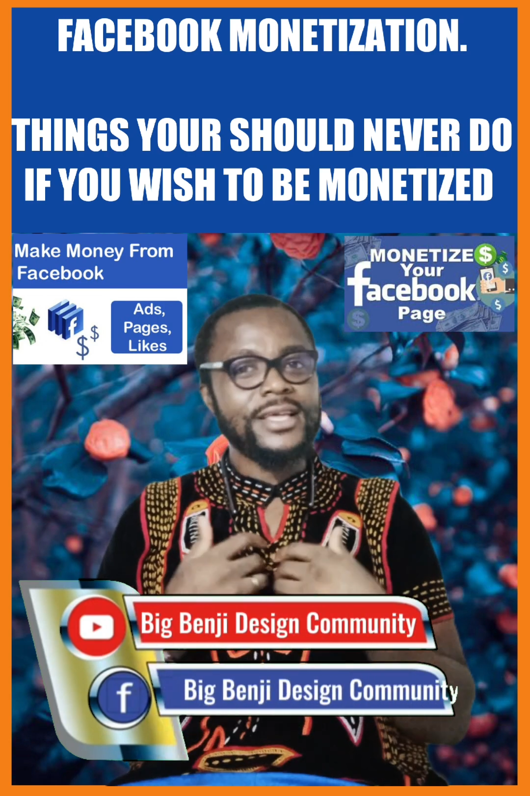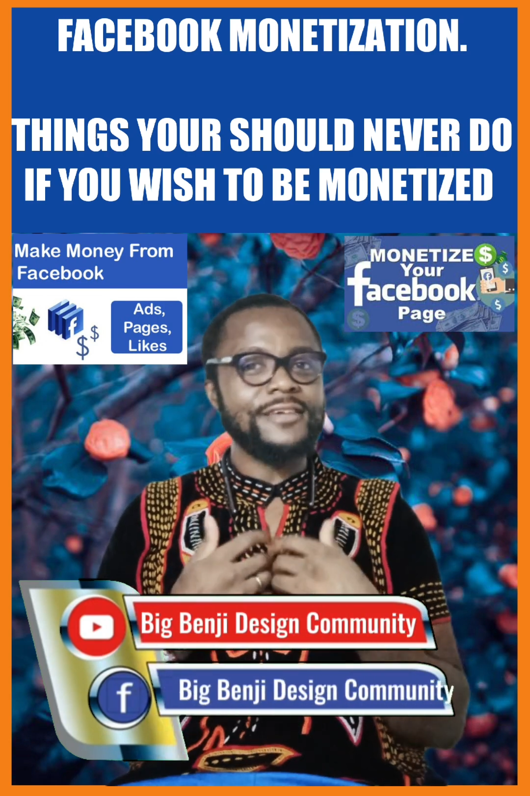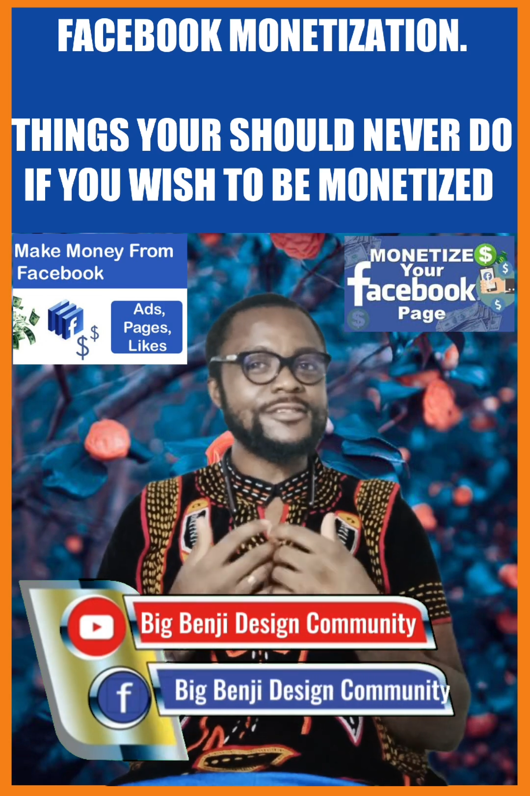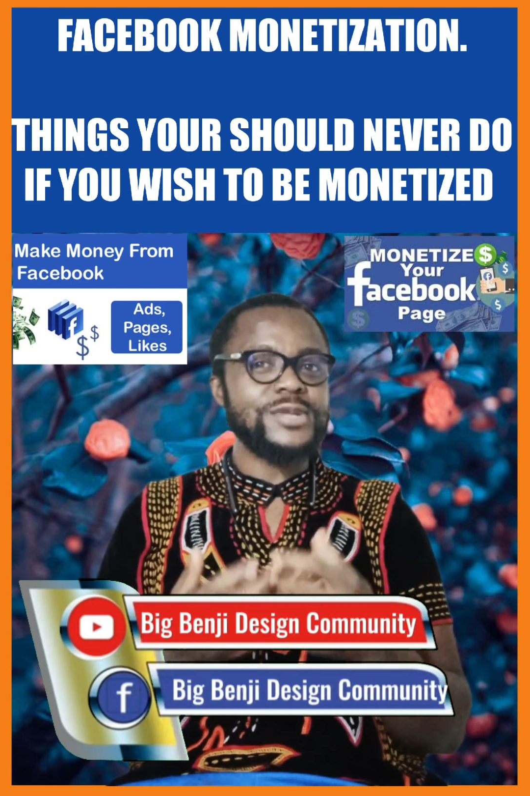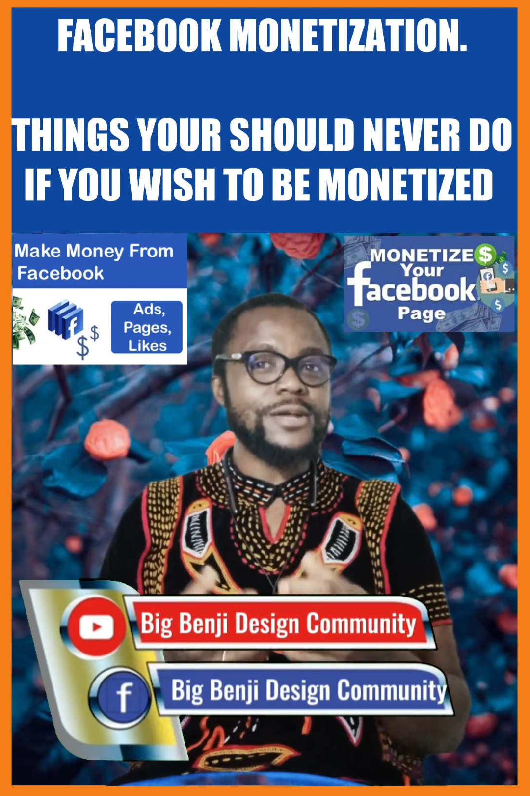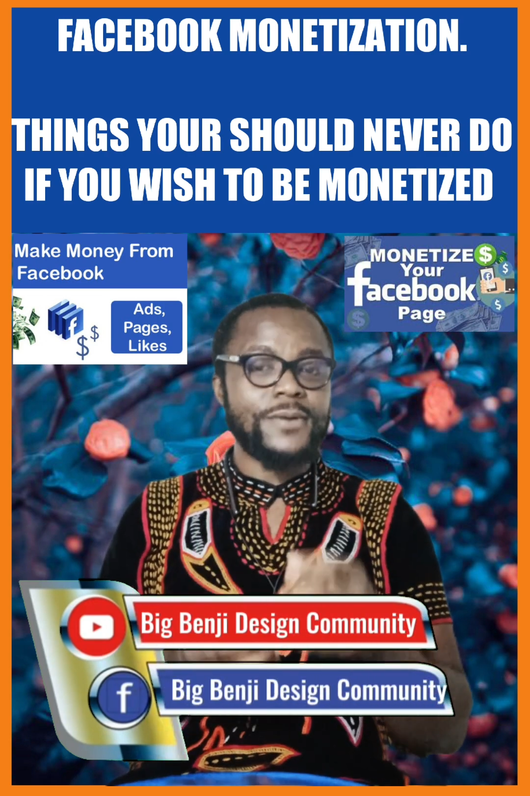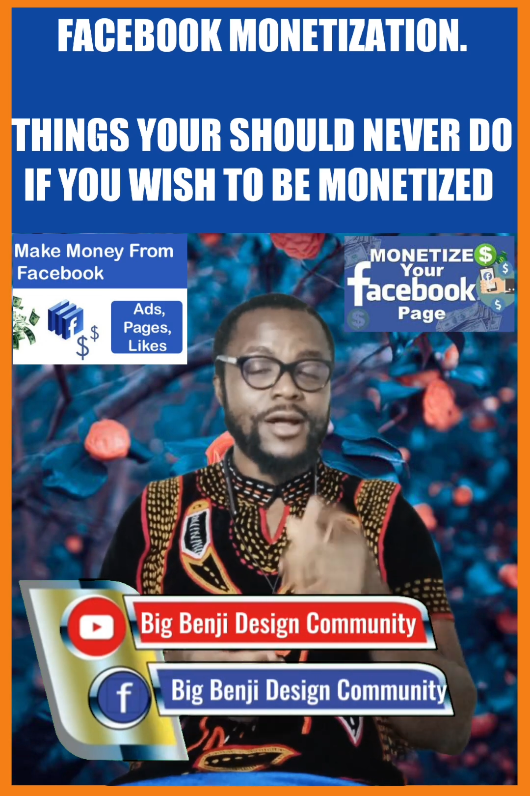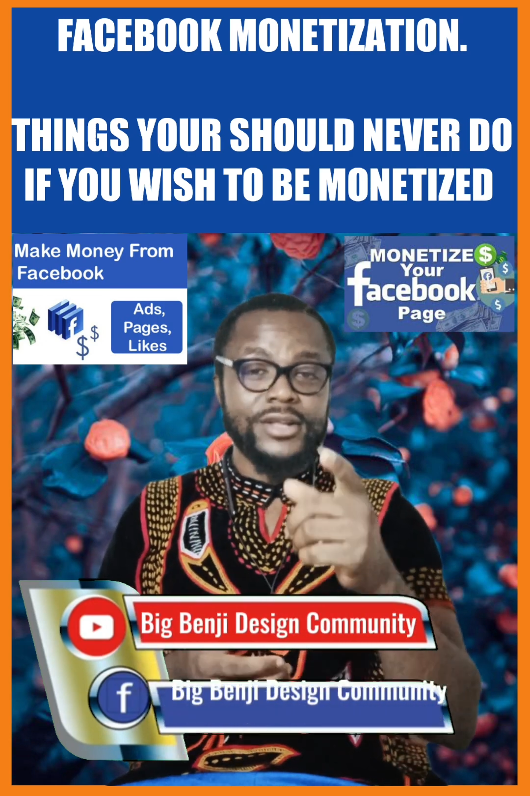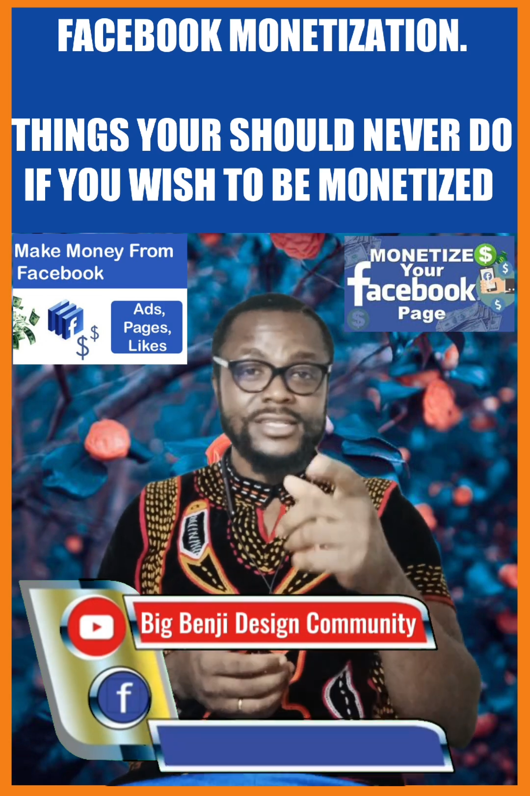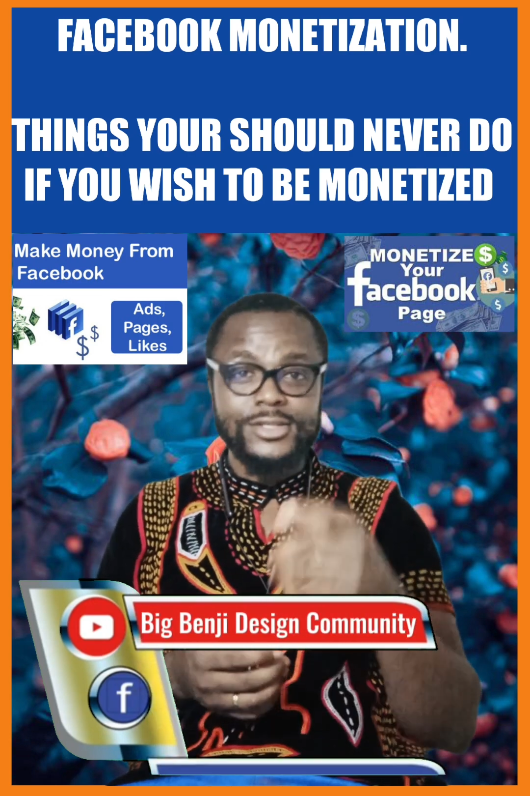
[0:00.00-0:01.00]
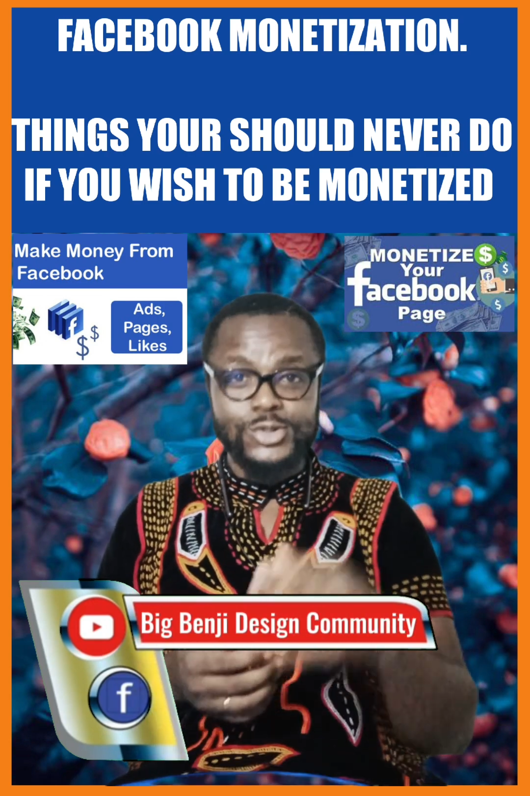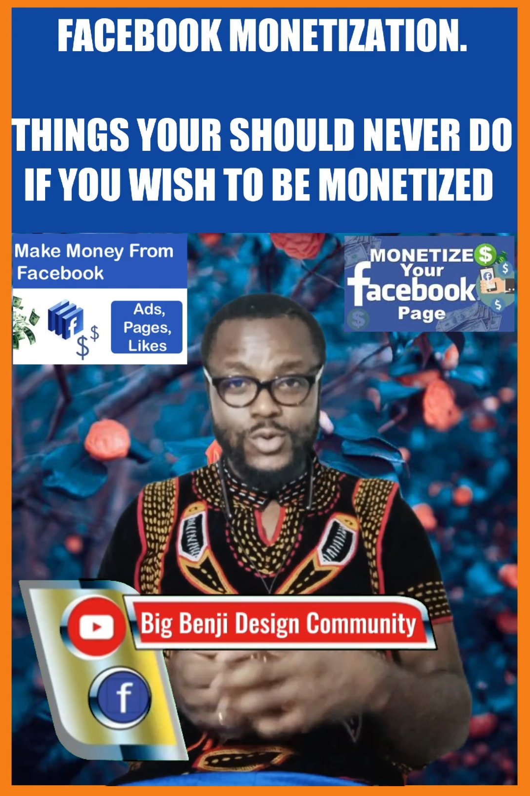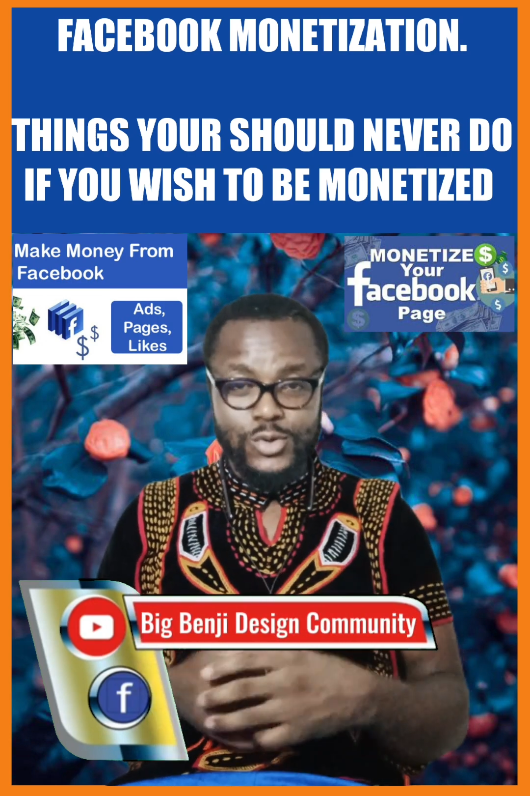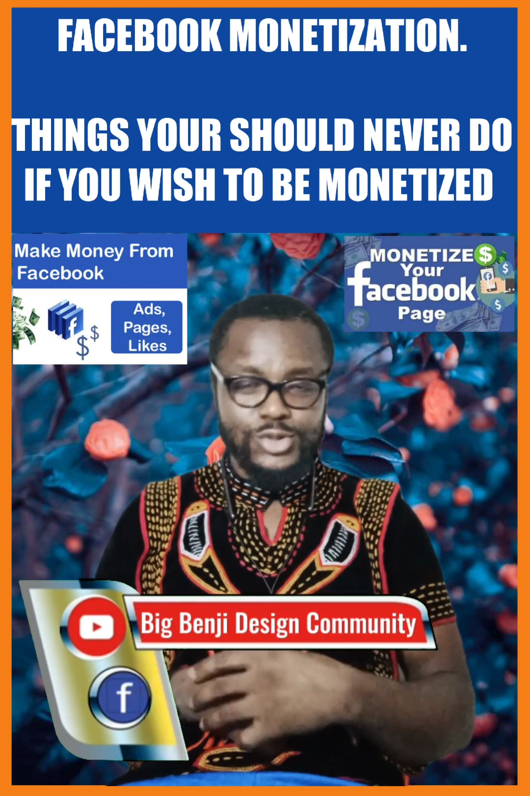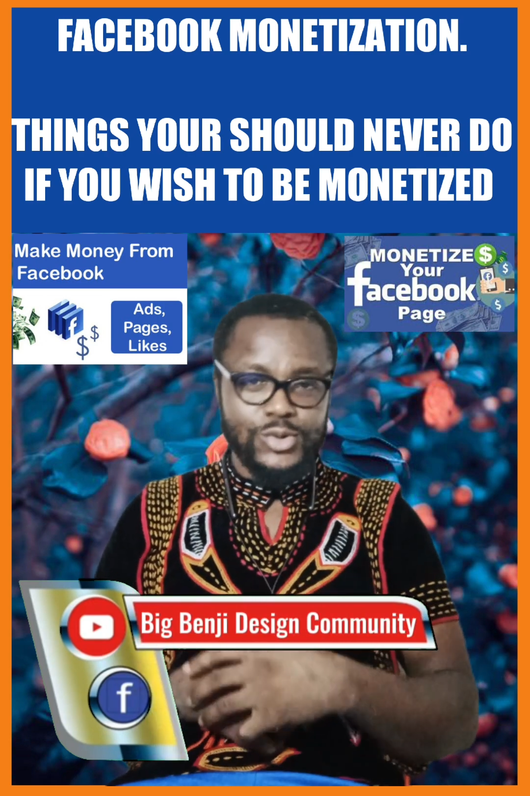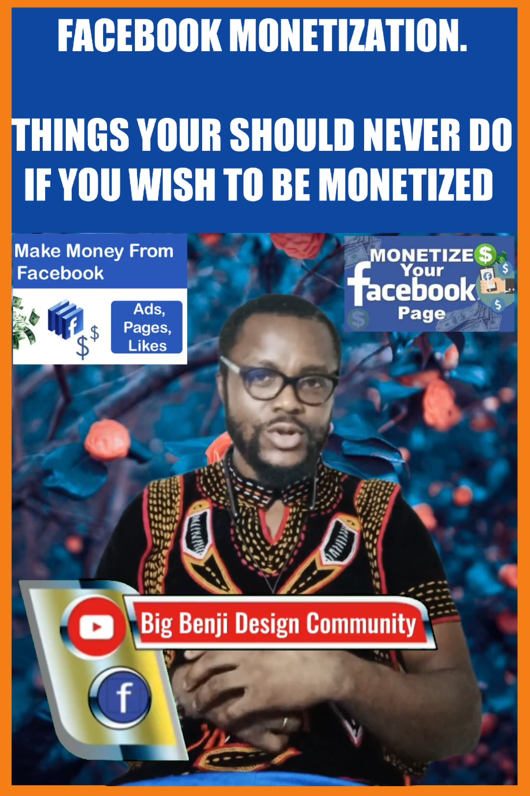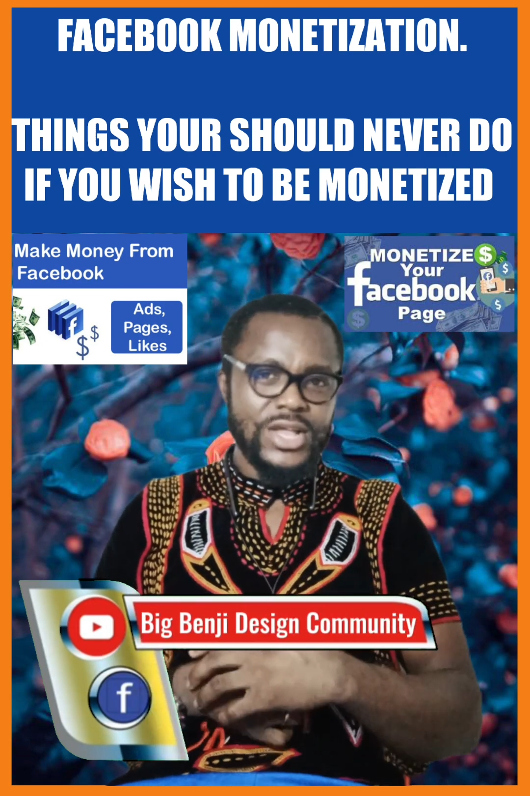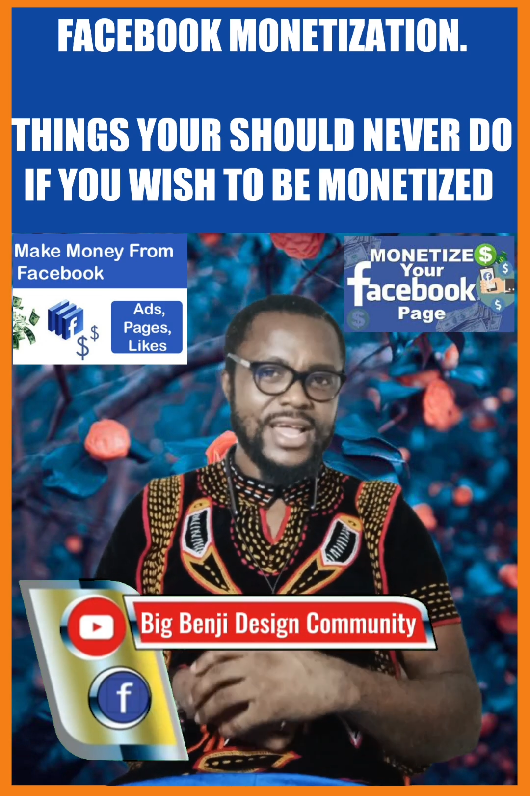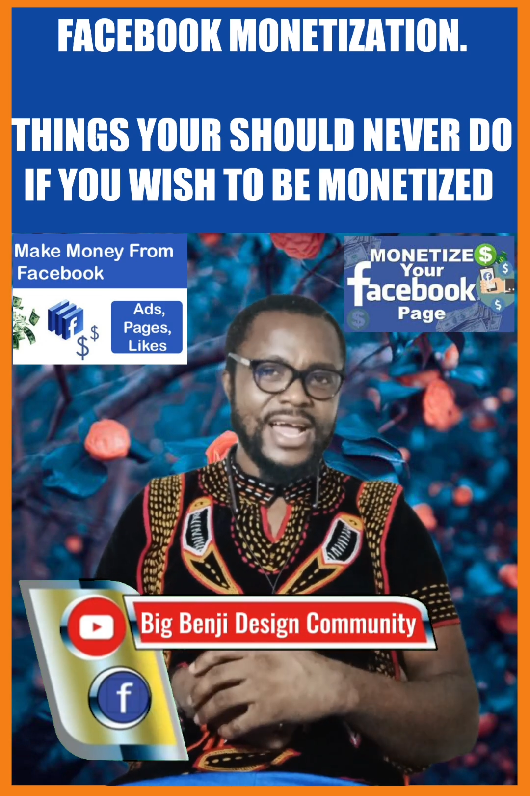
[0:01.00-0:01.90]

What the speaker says: gives me the priority to also